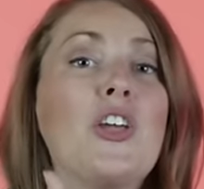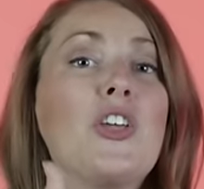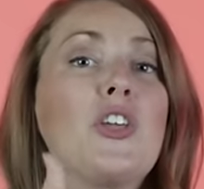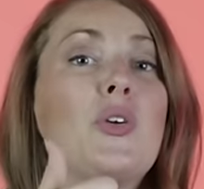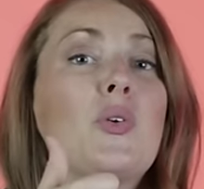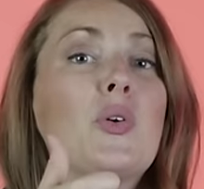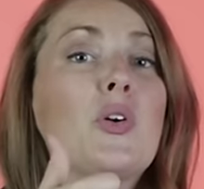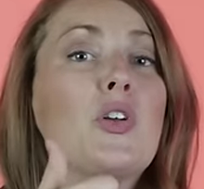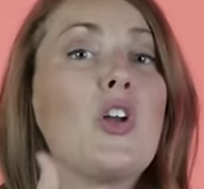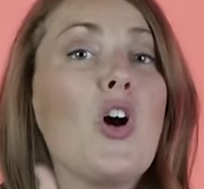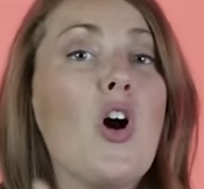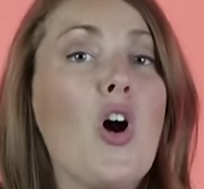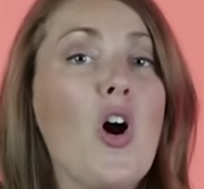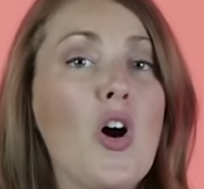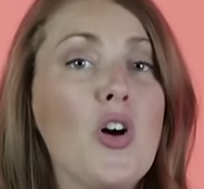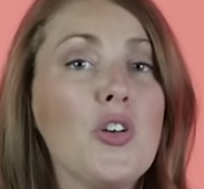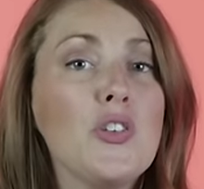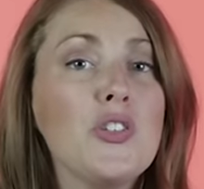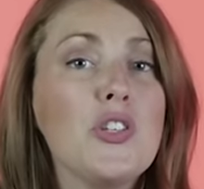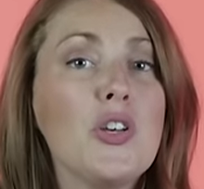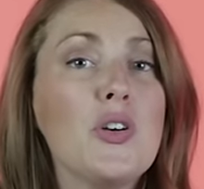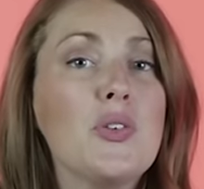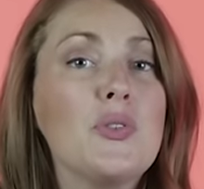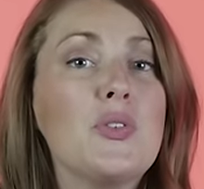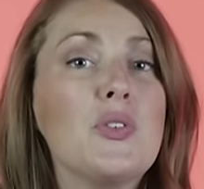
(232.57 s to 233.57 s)
You can
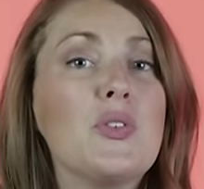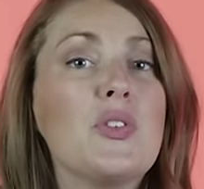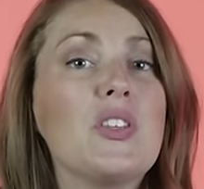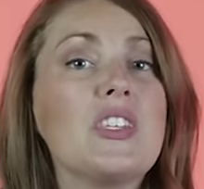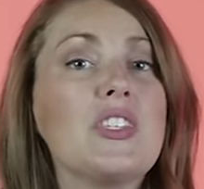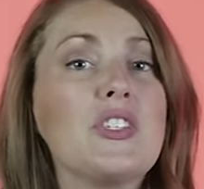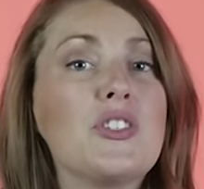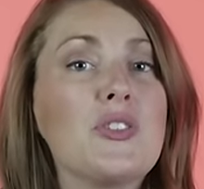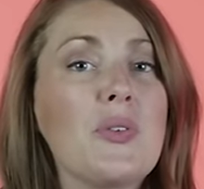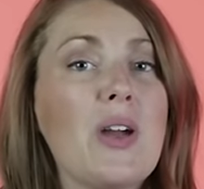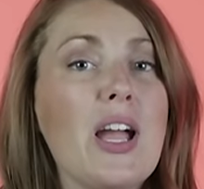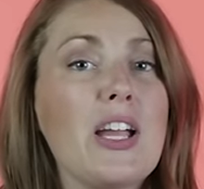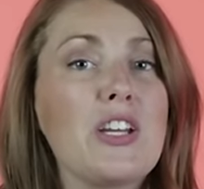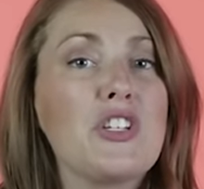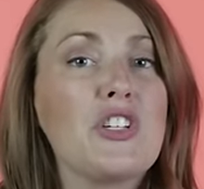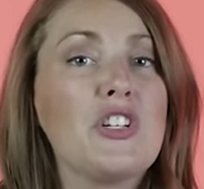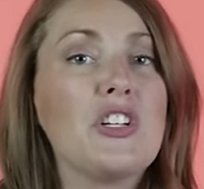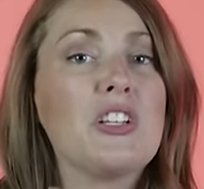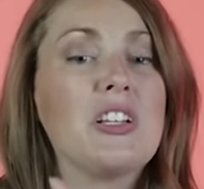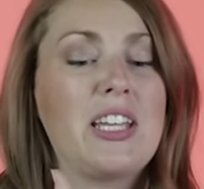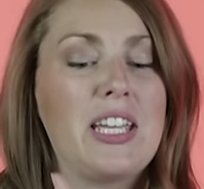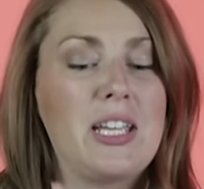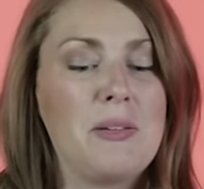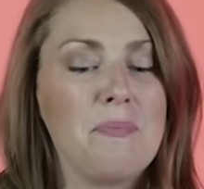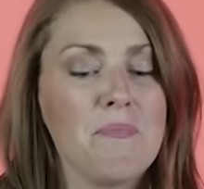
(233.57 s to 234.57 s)
also do this
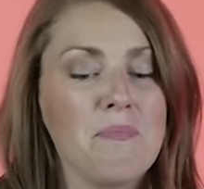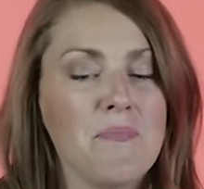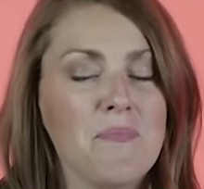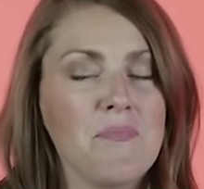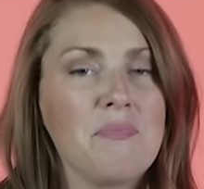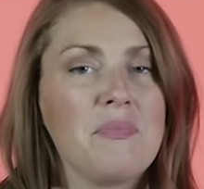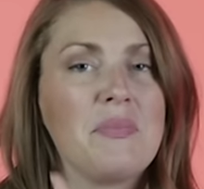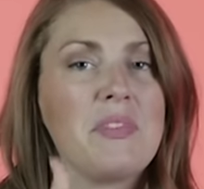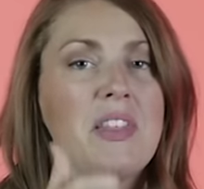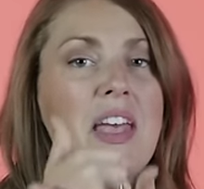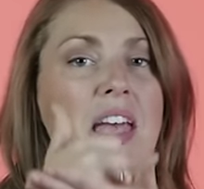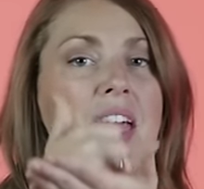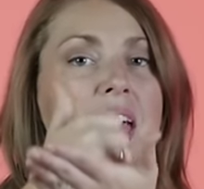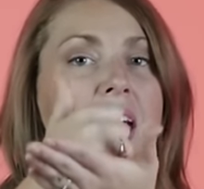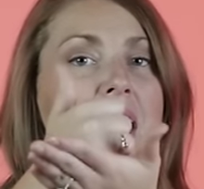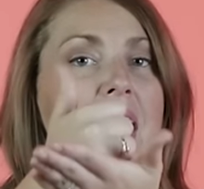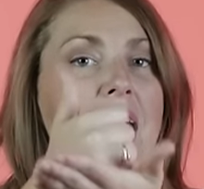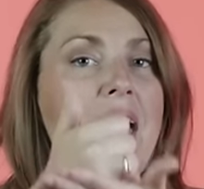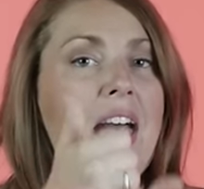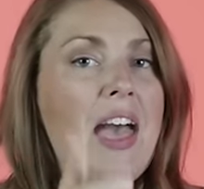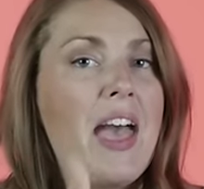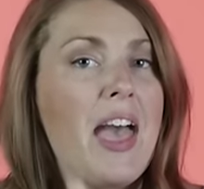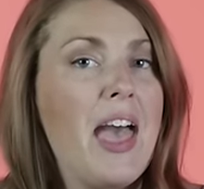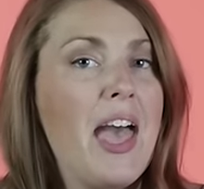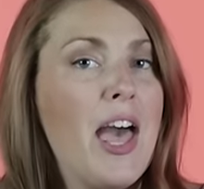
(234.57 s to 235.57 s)
directionally.
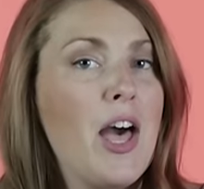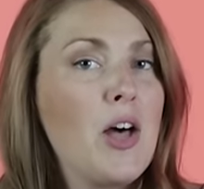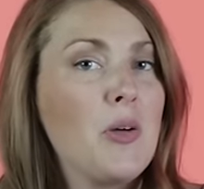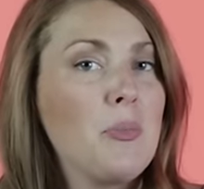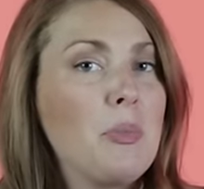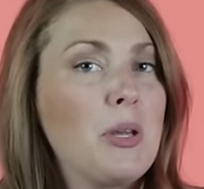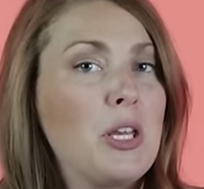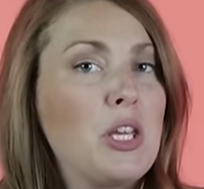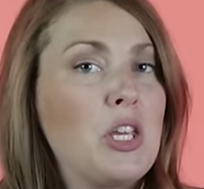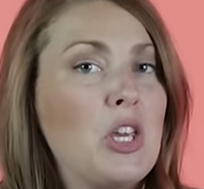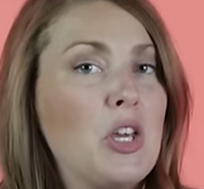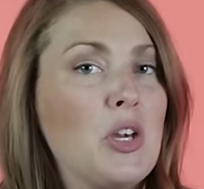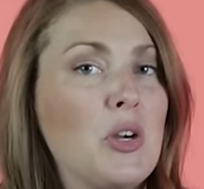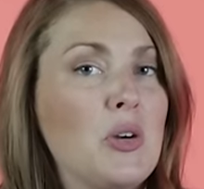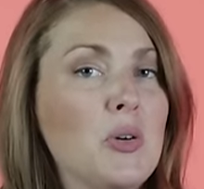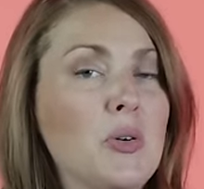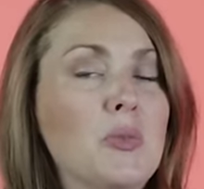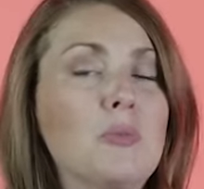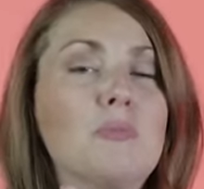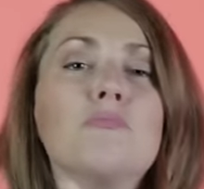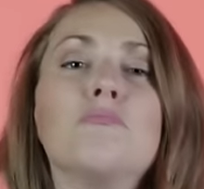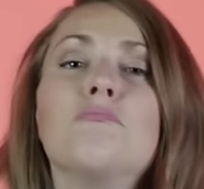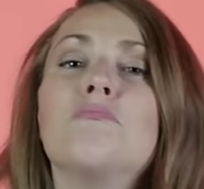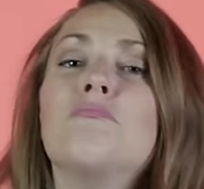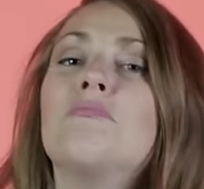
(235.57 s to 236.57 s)
Helping
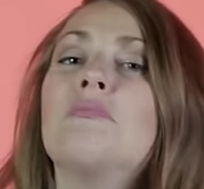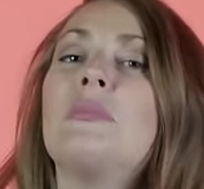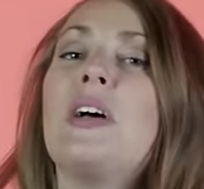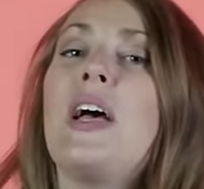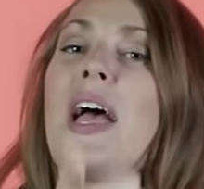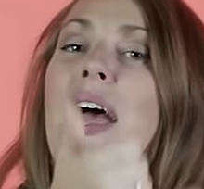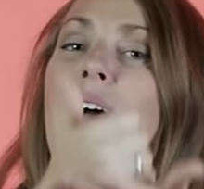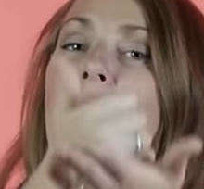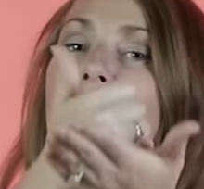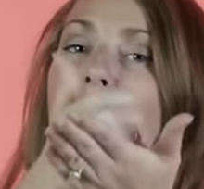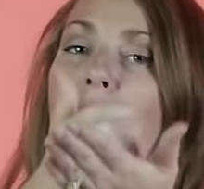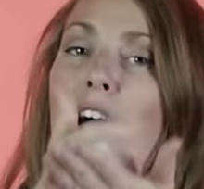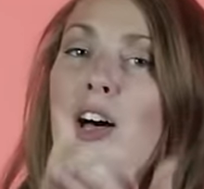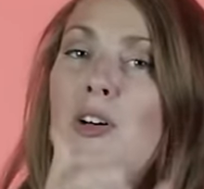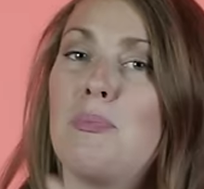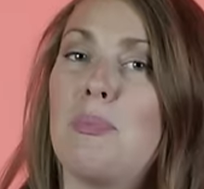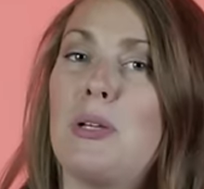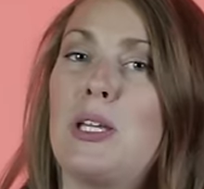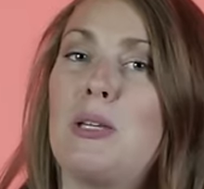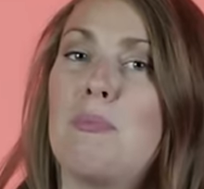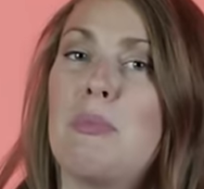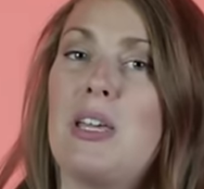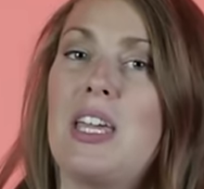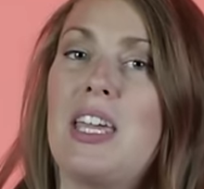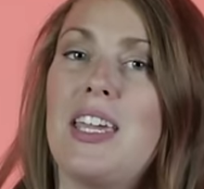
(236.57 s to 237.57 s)
you
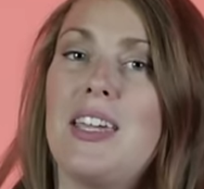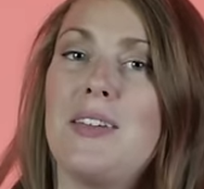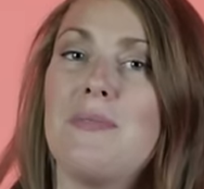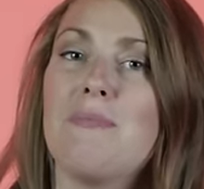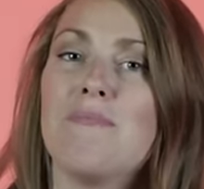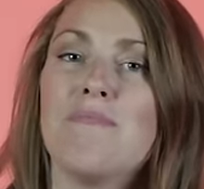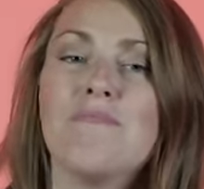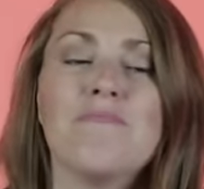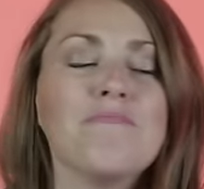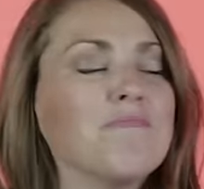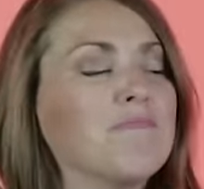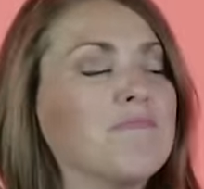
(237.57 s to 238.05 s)
helping me,